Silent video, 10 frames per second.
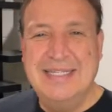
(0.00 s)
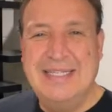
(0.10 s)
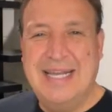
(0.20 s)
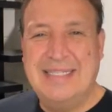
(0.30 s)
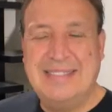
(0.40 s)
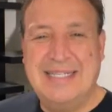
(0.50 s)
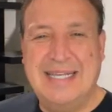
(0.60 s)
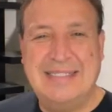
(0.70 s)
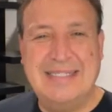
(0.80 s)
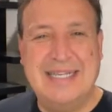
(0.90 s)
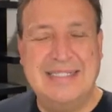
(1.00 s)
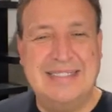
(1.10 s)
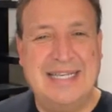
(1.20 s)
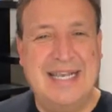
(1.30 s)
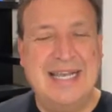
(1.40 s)
Yes, yes,
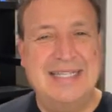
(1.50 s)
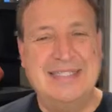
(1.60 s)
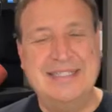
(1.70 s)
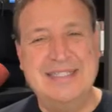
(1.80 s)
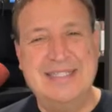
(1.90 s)
yes, yes.